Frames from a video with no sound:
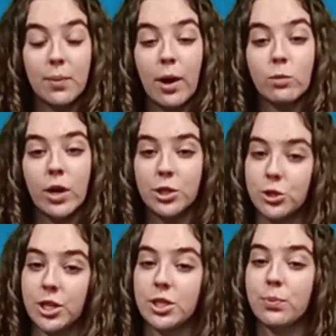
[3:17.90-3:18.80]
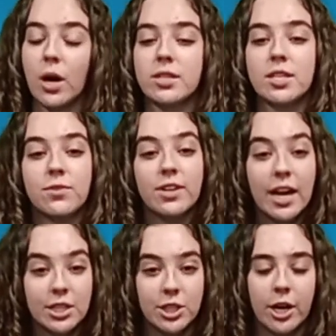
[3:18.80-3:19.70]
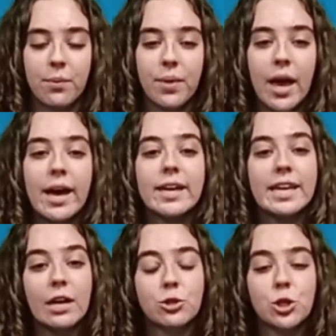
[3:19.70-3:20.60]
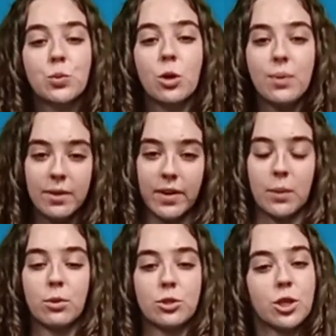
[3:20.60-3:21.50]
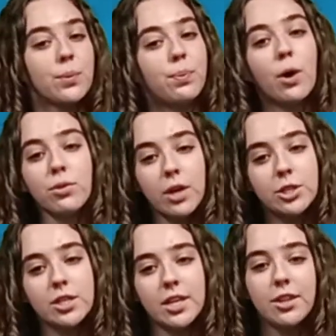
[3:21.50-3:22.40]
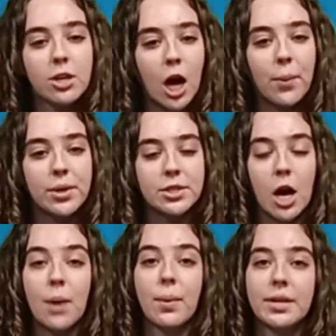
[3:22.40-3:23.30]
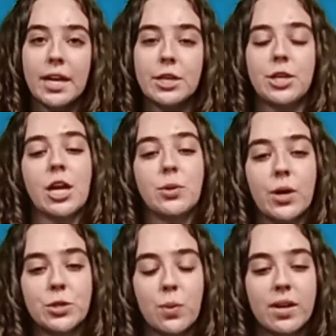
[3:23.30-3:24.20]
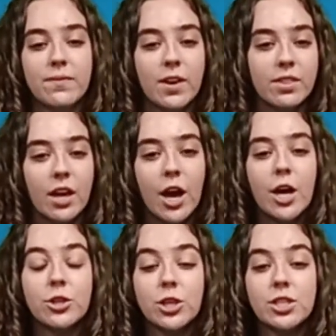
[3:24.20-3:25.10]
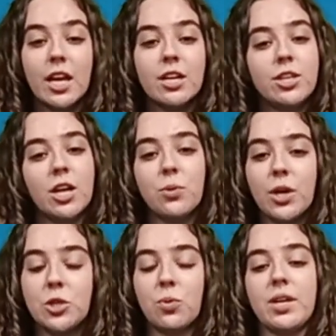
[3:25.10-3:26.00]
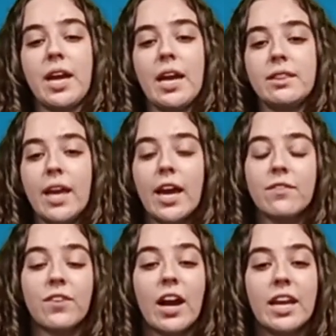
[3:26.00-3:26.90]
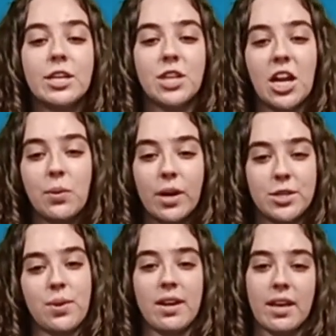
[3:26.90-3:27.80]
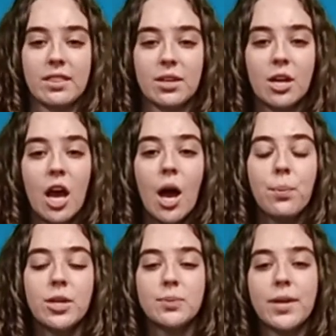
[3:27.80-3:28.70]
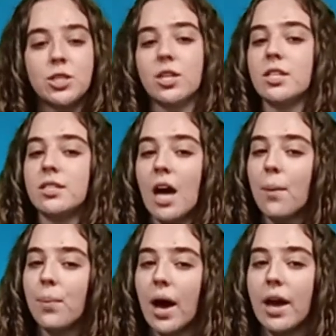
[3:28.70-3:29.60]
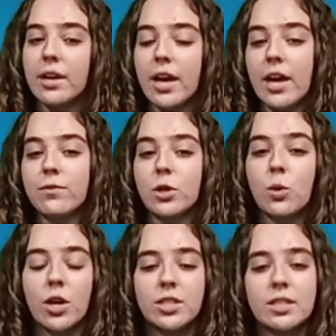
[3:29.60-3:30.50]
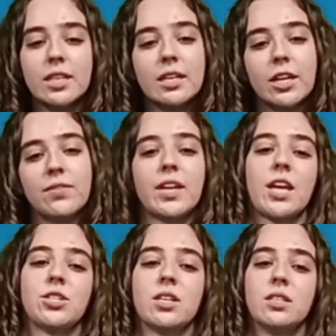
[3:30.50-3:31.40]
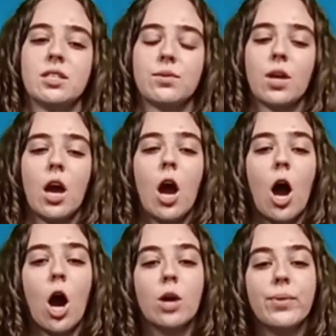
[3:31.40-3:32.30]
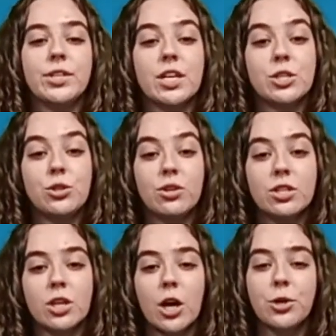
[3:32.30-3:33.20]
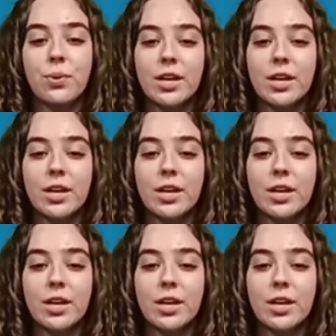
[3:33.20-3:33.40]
about registration process for next year? Counselors will be available during both lunches in the Commons on Monday, January 25th, Thursday, January 28th, and Friday, January 29th. Please make sure to stop by and for questions and clarifications. RMHS students, are you